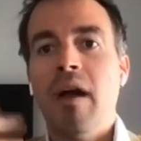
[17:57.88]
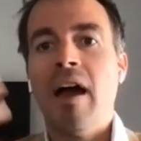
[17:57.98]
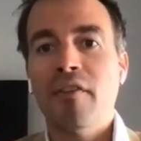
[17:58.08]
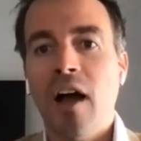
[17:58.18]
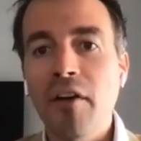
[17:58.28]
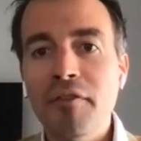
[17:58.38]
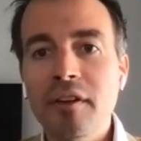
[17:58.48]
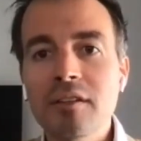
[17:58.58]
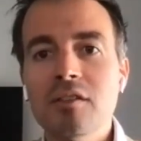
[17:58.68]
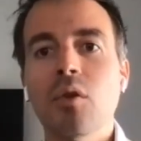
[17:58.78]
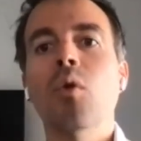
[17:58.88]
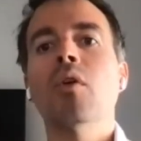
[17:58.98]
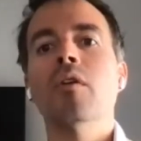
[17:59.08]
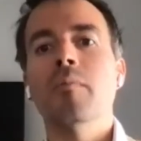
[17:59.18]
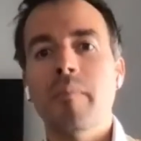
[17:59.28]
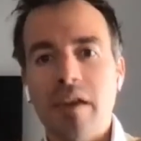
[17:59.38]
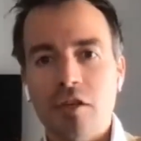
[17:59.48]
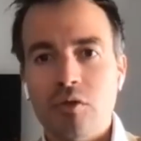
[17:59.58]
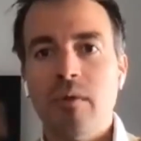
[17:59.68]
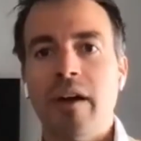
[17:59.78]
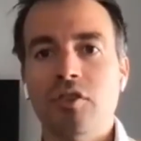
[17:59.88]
have confidence, or makes you